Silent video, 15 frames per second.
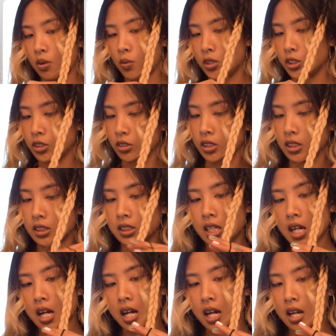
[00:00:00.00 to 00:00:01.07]
And we're just gonna
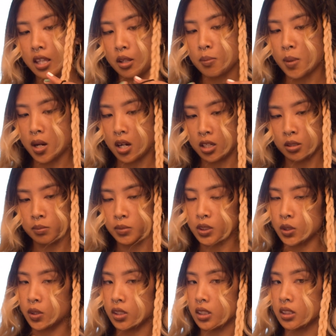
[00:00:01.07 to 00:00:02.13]
tie the bottom
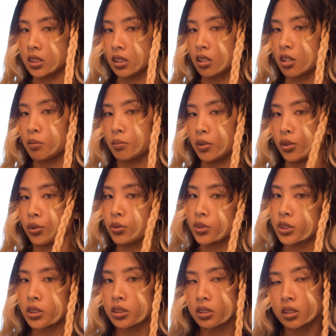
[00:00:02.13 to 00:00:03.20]
so it doesn't come
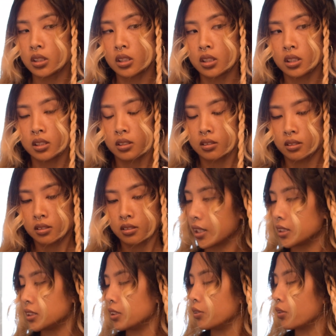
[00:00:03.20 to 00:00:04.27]
loose. I
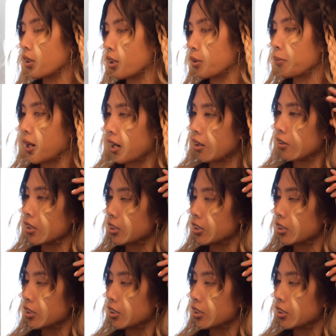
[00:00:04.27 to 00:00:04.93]
like to come out